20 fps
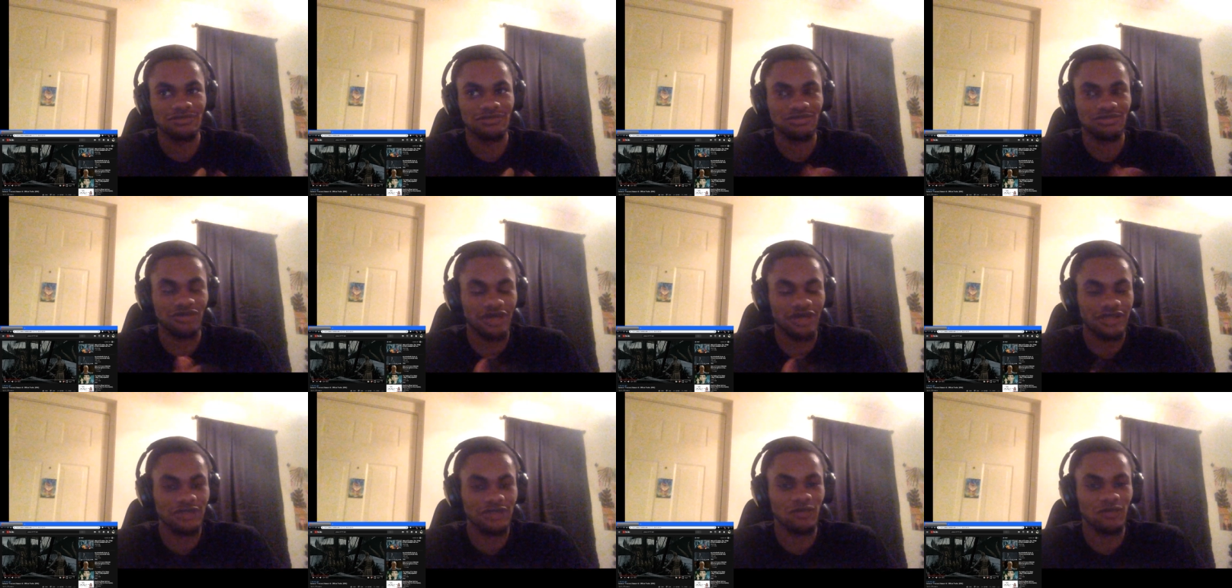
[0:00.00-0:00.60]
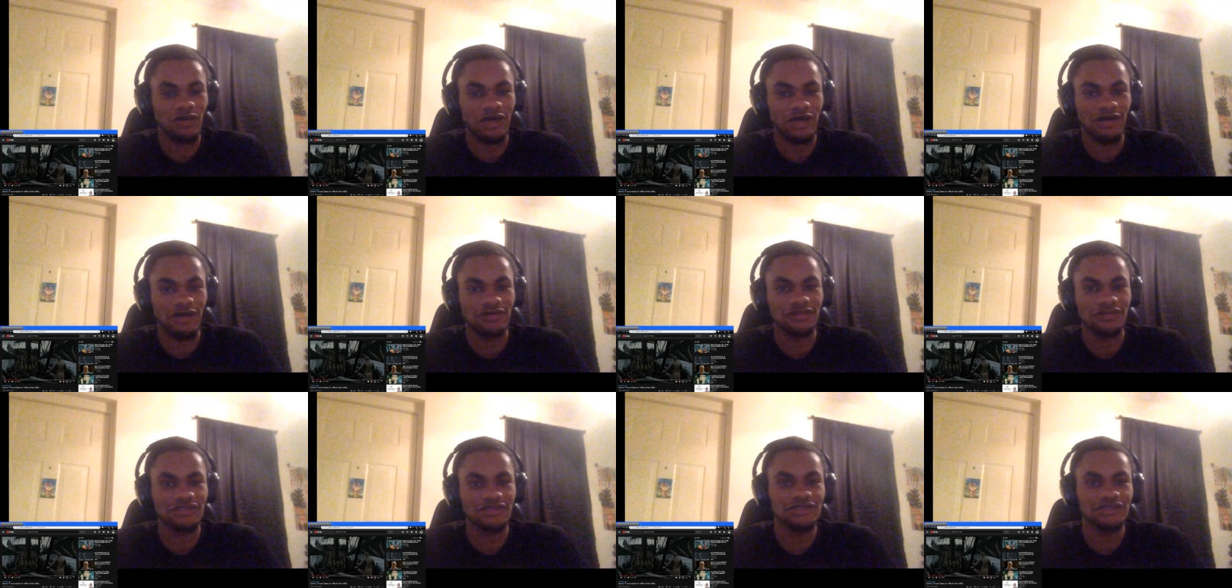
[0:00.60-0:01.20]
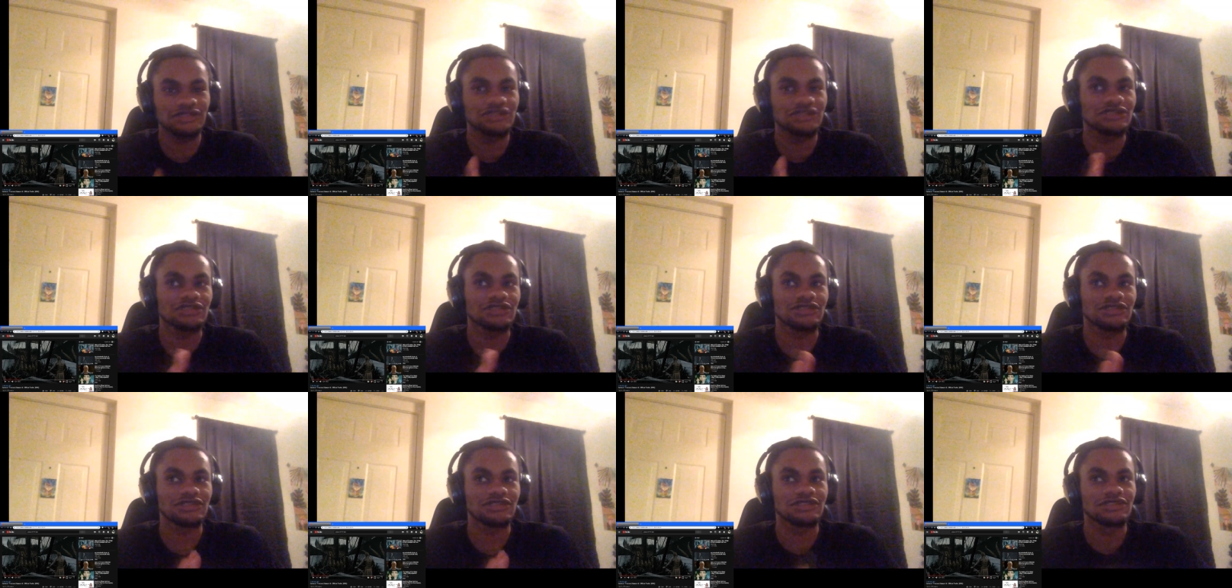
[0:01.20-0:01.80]
probably the Wildlings,
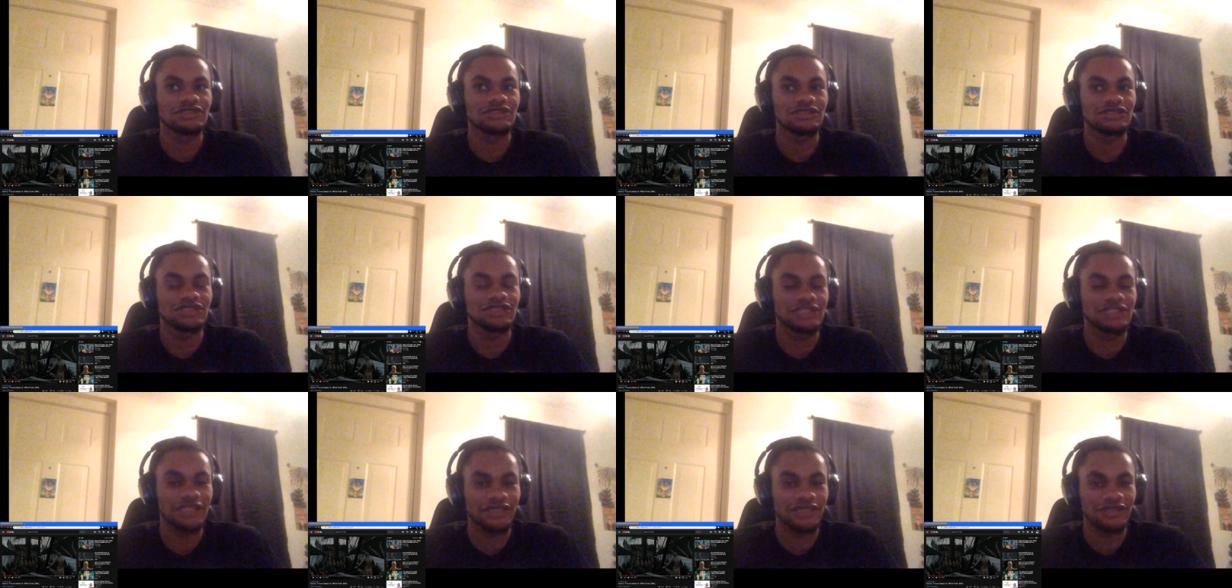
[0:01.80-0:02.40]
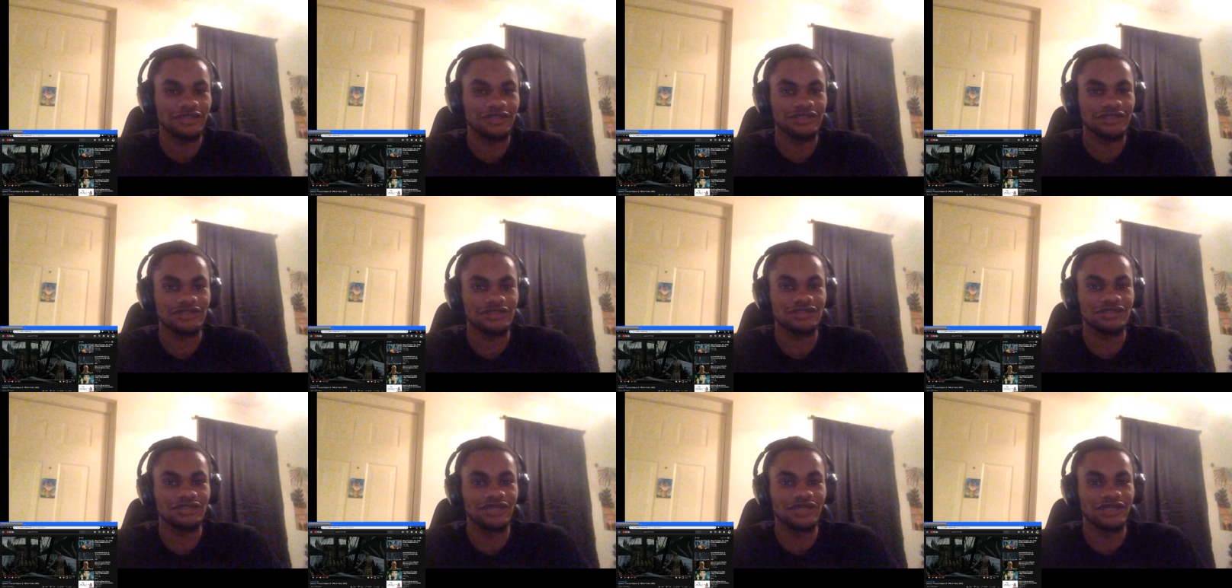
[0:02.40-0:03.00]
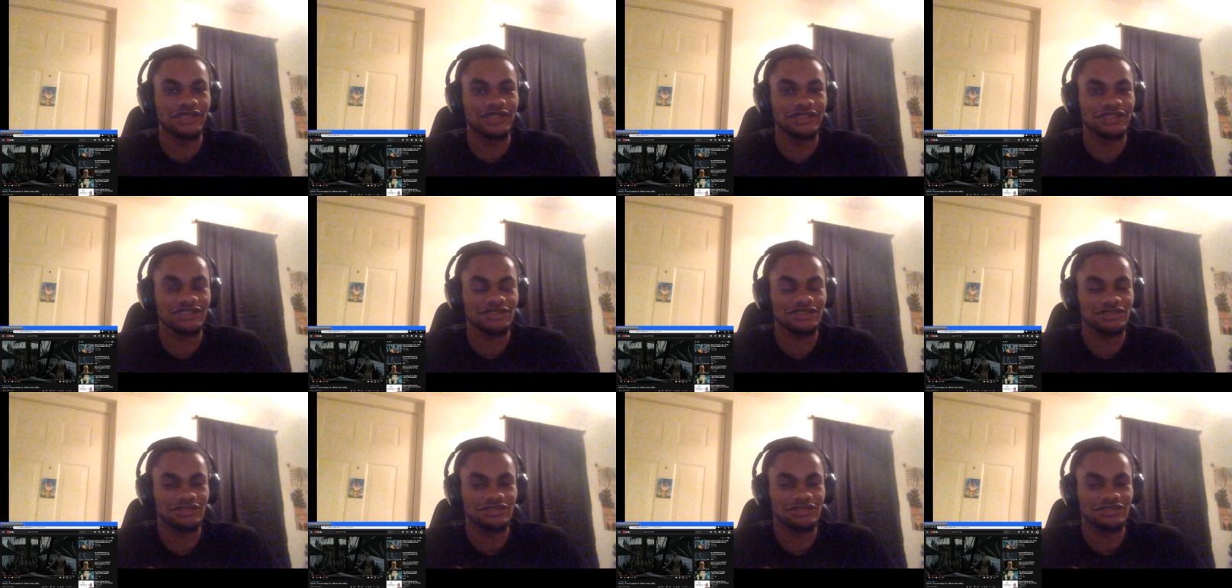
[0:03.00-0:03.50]
Daenerys against